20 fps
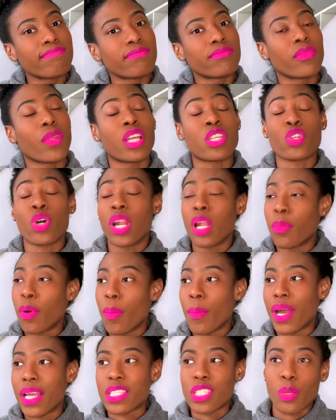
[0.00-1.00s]
It's all about
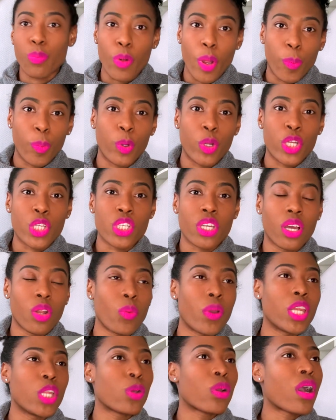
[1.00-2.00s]
mental preparation.
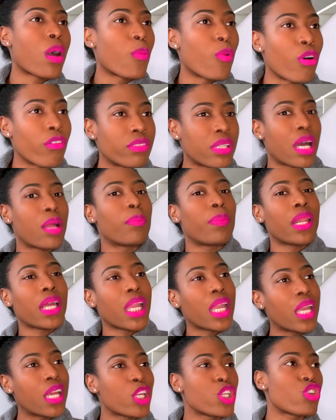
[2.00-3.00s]
When you come off that
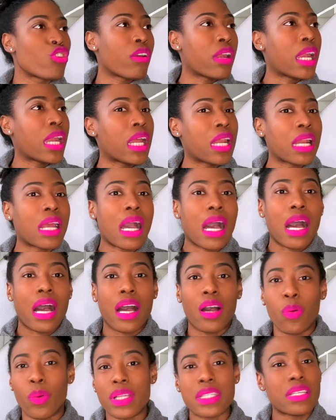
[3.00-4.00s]
plane, train,
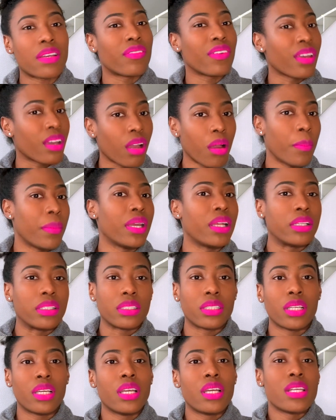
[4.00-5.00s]
car, whatever you come in
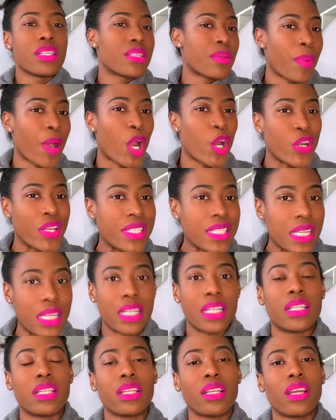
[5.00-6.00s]
to Paris
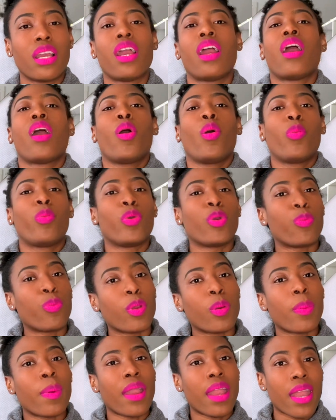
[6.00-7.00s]
in, be
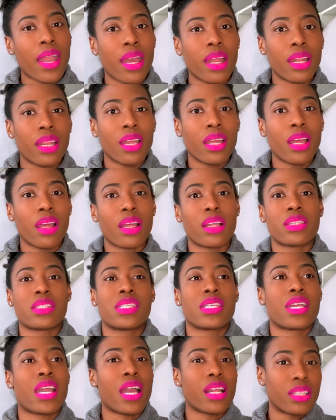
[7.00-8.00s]
prepared to
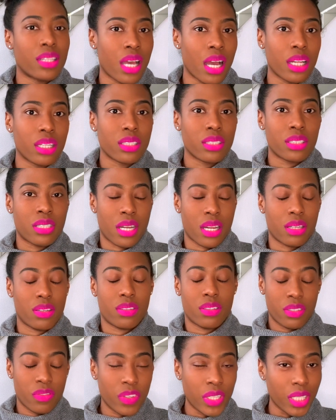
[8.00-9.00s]
get
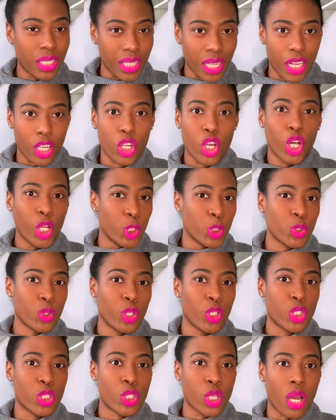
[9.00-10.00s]
feel that cultural
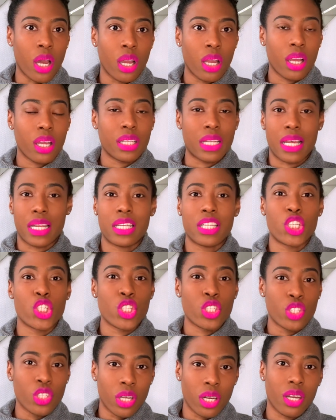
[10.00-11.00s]
shock, that it
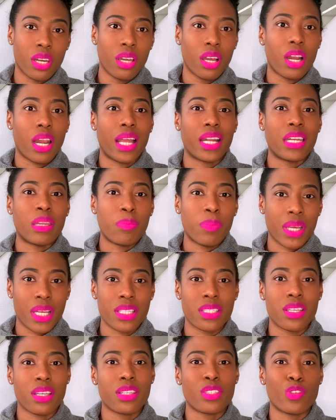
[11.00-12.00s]
does not look like the
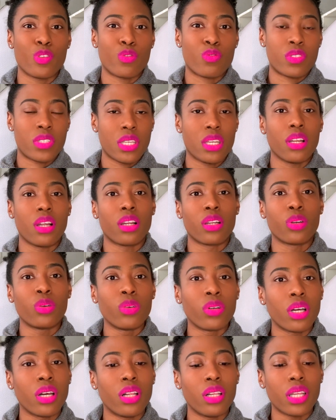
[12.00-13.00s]
pictures you've seen on
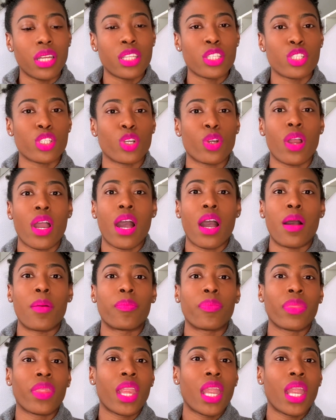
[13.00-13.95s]
Google, Instagram,